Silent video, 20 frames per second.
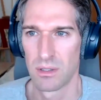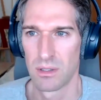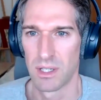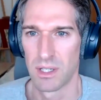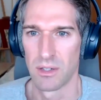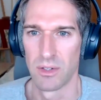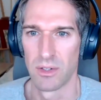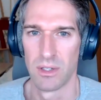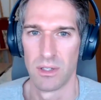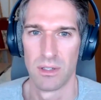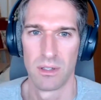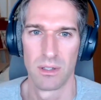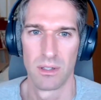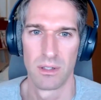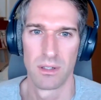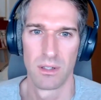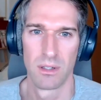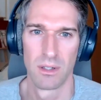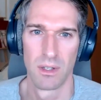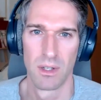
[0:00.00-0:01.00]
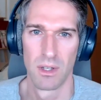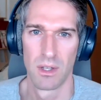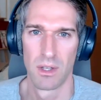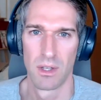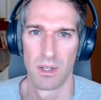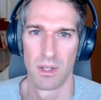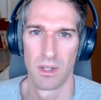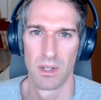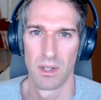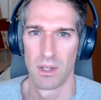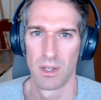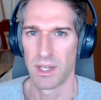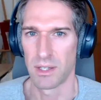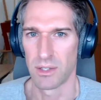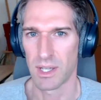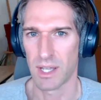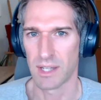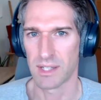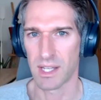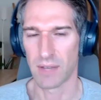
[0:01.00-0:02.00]
Yeah, you're in. Yeah,
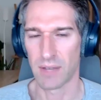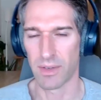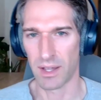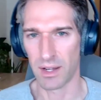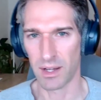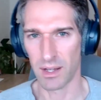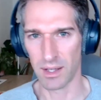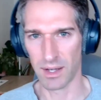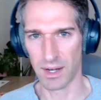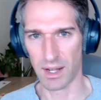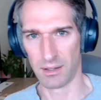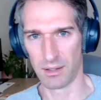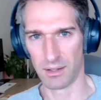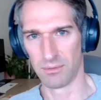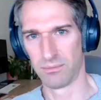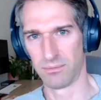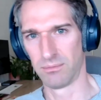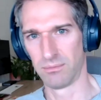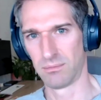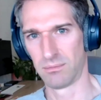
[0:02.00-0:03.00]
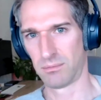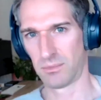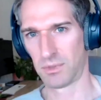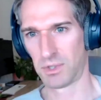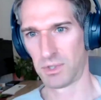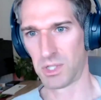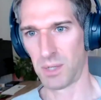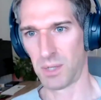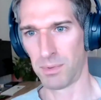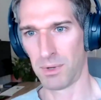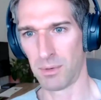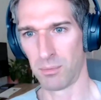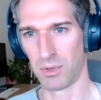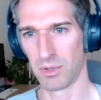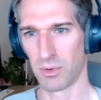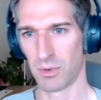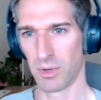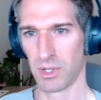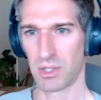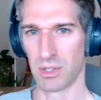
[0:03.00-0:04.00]
you guys have at it, and I'll chip in
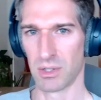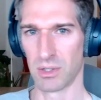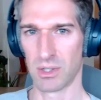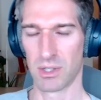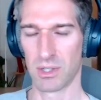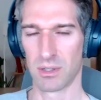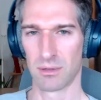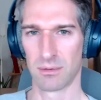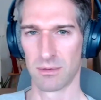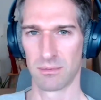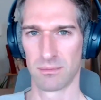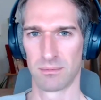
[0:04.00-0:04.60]
with questions.